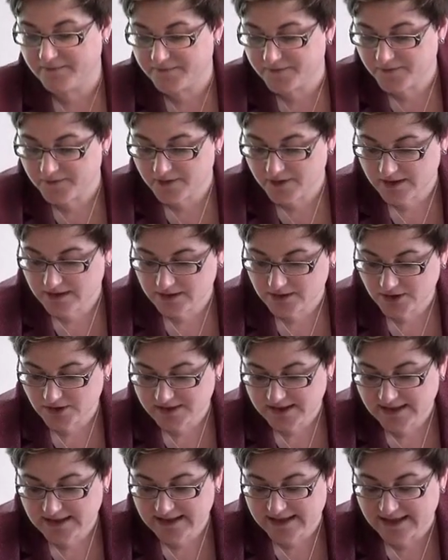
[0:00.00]
for
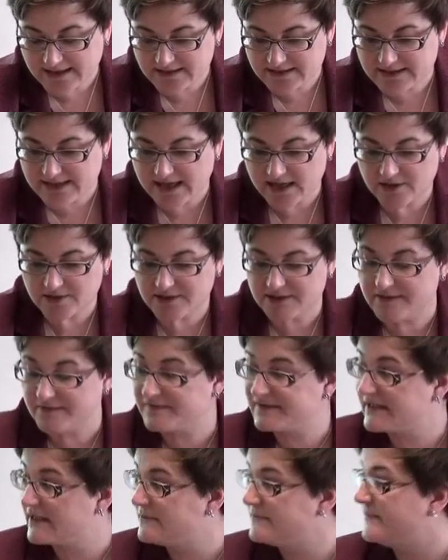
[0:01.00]
looking at
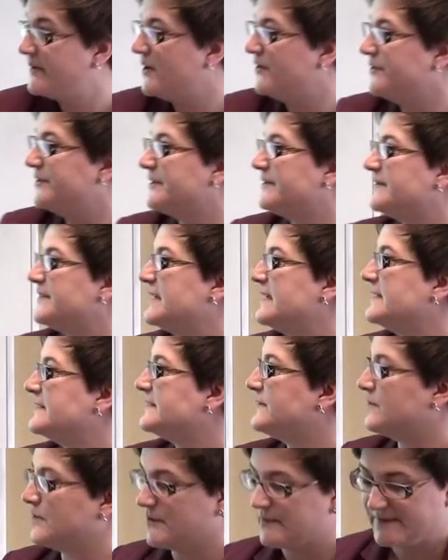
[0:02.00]
narratives in both of
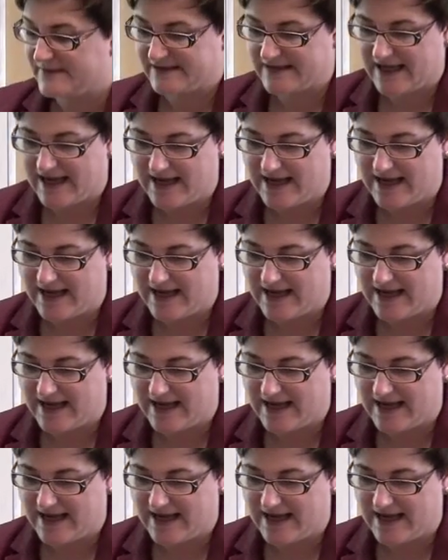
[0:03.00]
these groups.